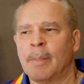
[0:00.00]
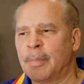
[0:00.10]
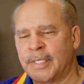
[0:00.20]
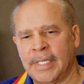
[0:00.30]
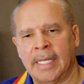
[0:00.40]
up
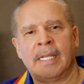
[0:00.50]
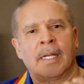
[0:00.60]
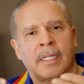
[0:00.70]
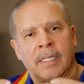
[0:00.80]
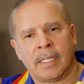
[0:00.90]
sitting in
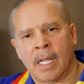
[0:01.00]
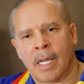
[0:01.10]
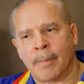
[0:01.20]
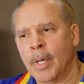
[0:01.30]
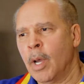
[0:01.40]
a
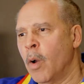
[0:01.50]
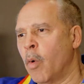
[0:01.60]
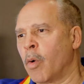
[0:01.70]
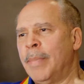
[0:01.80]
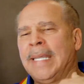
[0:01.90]
club
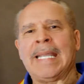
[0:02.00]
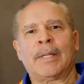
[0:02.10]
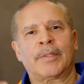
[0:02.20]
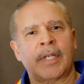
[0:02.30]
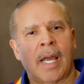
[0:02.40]
or being
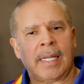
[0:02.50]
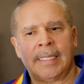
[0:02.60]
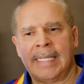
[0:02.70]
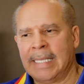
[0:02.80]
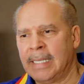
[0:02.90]

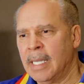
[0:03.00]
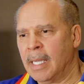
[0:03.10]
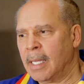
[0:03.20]
outside the